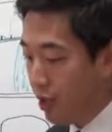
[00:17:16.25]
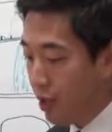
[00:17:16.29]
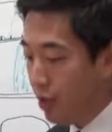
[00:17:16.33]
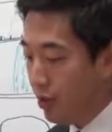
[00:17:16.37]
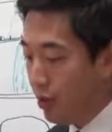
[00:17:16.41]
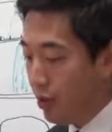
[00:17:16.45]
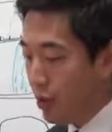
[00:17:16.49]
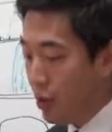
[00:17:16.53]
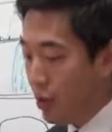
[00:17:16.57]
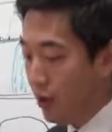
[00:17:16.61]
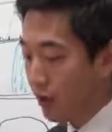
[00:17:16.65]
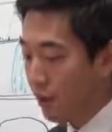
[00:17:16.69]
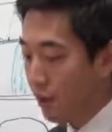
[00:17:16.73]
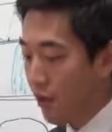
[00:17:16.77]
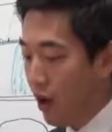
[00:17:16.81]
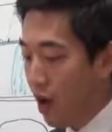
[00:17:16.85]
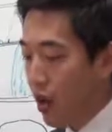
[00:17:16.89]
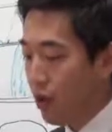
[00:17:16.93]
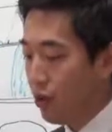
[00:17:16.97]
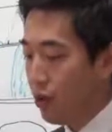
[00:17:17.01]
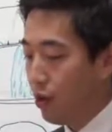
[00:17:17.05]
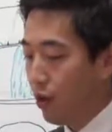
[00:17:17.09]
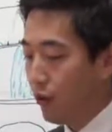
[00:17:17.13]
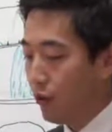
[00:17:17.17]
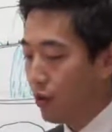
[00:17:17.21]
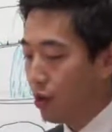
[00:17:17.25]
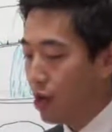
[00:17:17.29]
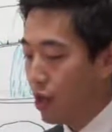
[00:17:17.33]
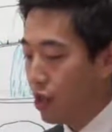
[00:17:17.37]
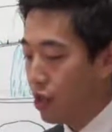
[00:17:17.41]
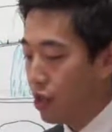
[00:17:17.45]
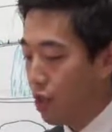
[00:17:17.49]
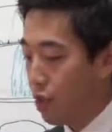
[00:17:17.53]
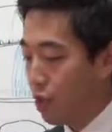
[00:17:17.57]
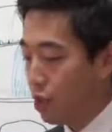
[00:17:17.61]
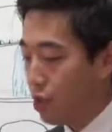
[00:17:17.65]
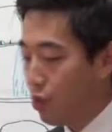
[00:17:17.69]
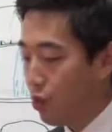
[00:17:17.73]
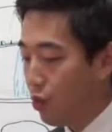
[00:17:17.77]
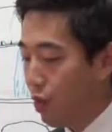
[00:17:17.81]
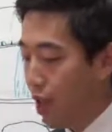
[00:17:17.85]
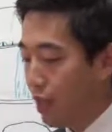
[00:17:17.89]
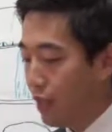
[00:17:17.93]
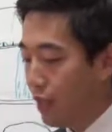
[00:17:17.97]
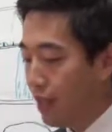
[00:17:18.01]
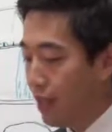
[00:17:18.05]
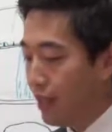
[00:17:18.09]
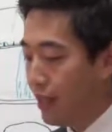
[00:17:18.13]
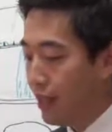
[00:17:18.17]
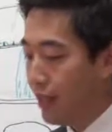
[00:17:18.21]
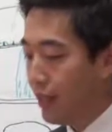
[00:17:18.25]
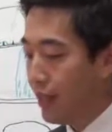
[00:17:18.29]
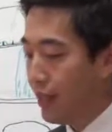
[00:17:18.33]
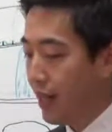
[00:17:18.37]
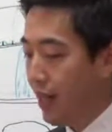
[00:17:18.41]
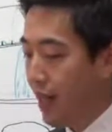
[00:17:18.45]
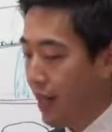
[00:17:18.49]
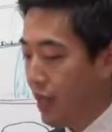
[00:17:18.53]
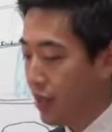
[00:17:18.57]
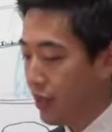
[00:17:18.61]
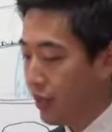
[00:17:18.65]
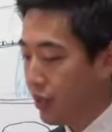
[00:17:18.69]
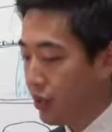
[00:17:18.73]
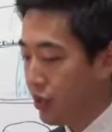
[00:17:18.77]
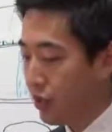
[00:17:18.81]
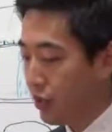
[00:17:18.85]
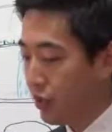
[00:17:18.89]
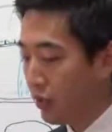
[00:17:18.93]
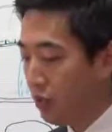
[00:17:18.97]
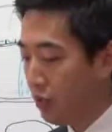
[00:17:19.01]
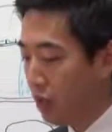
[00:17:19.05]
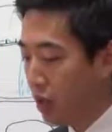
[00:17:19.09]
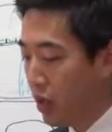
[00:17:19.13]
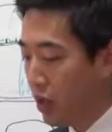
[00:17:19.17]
he was the father of such as dwell in tents.